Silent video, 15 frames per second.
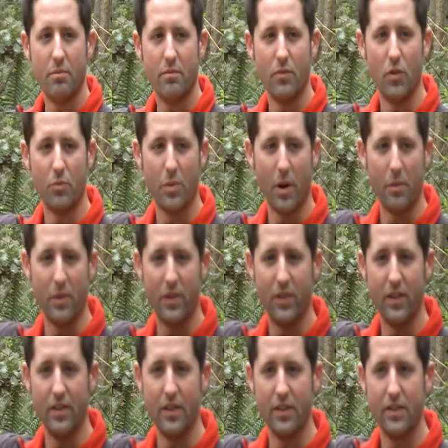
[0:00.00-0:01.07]
You've probably
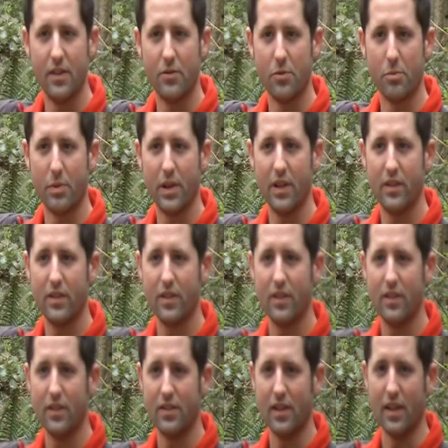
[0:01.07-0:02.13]
seen these different
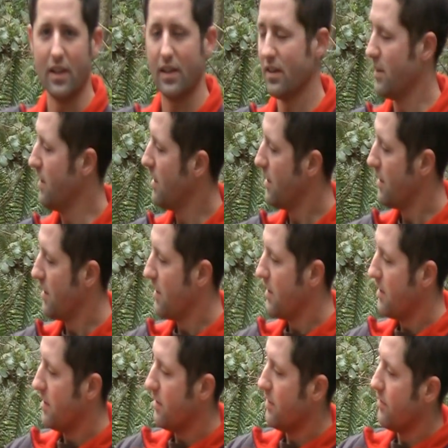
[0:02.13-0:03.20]
places, like
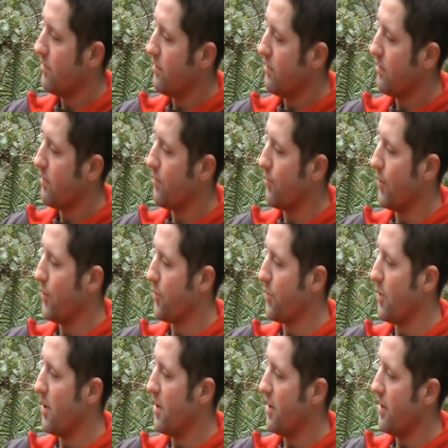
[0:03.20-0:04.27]
first
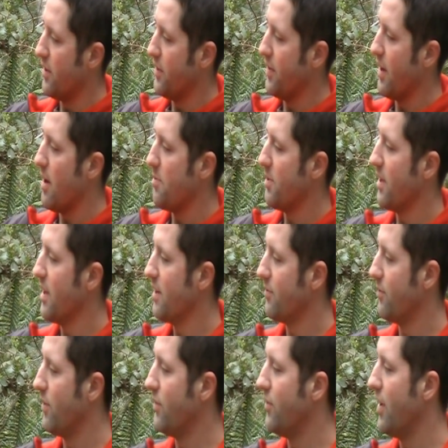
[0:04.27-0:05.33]
one on the top
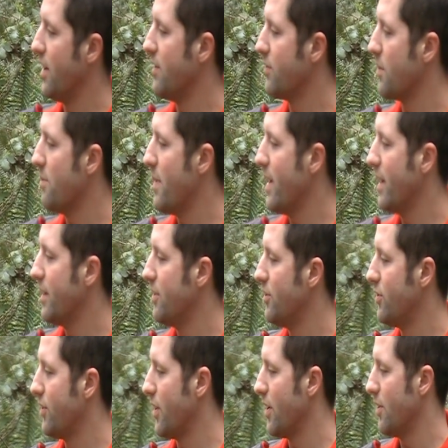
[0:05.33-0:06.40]
left, the chain of command. You
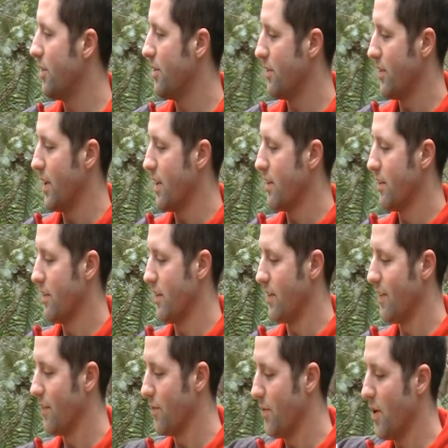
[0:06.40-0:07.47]
start, like, this
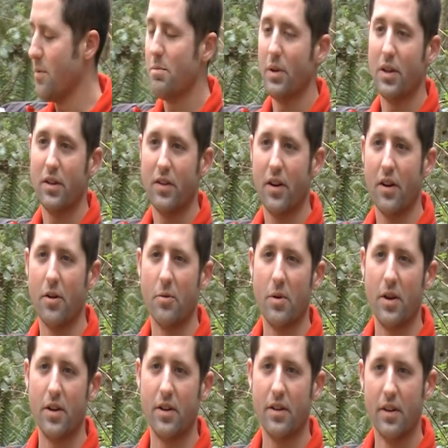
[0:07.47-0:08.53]
is a very military
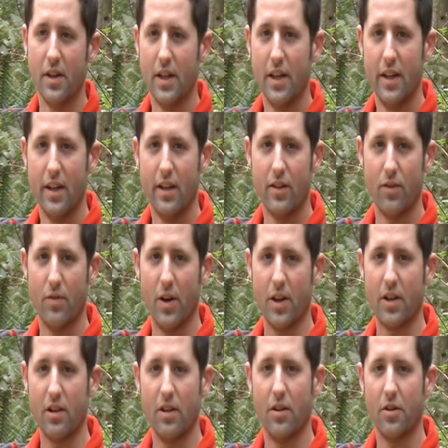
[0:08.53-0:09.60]
one. It's very
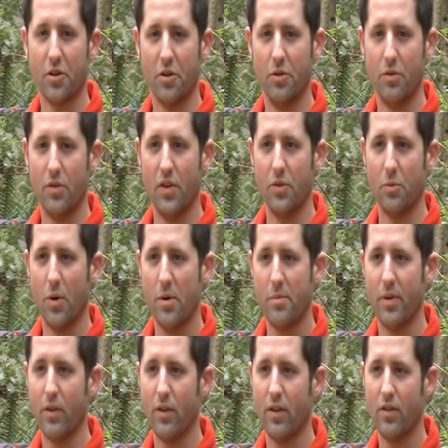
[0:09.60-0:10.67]
clear who's in what
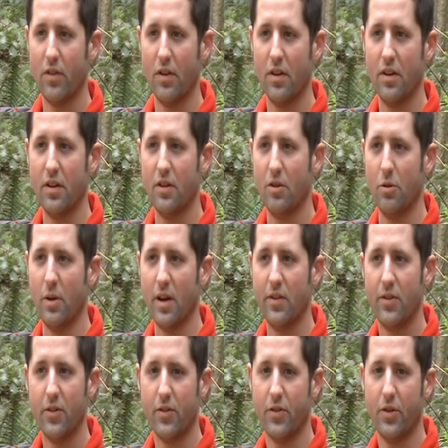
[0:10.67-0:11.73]
position, who
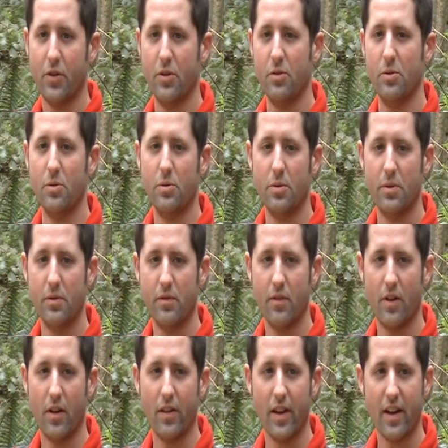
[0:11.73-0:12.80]
answers to who,
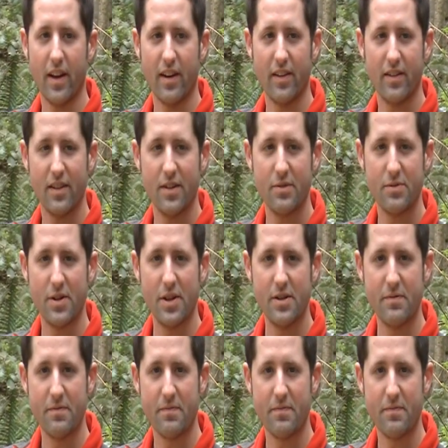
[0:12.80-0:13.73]
all that kind of stuff, right?